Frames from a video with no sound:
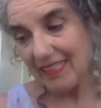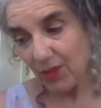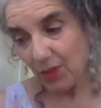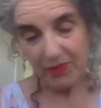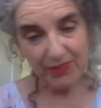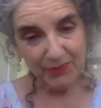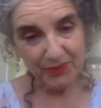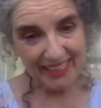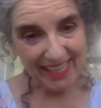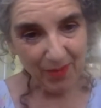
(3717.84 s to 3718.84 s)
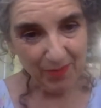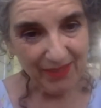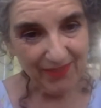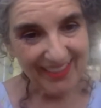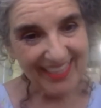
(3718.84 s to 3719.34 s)
the notebooks really help
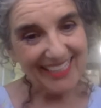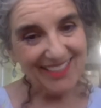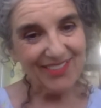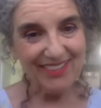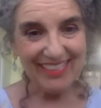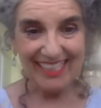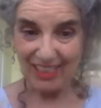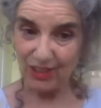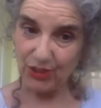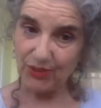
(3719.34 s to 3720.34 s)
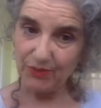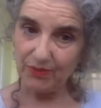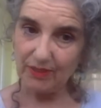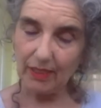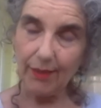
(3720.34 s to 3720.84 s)
me with that so that I
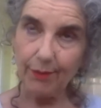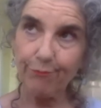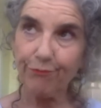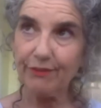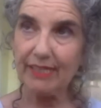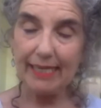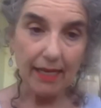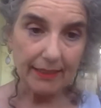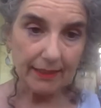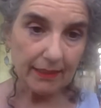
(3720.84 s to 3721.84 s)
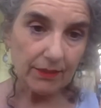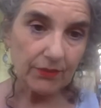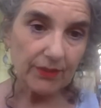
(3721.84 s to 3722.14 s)
don't um, forget ideas or